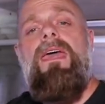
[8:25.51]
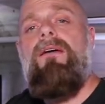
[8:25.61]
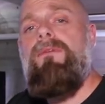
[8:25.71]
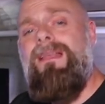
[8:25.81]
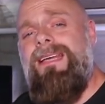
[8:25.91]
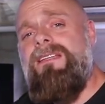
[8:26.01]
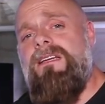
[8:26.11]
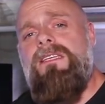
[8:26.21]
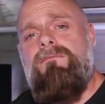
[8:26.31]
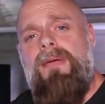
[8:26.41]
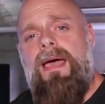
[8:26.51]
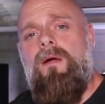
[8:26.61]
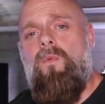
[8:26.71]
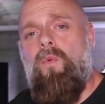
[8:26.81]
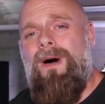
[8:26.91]
It really doesn't
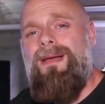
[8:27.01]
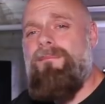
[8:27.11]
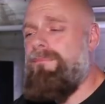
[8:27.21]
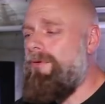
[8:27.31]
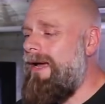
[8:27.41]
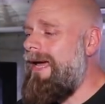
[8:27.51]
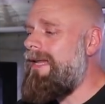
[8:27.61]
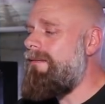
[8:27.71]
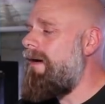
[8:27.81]
matter what brand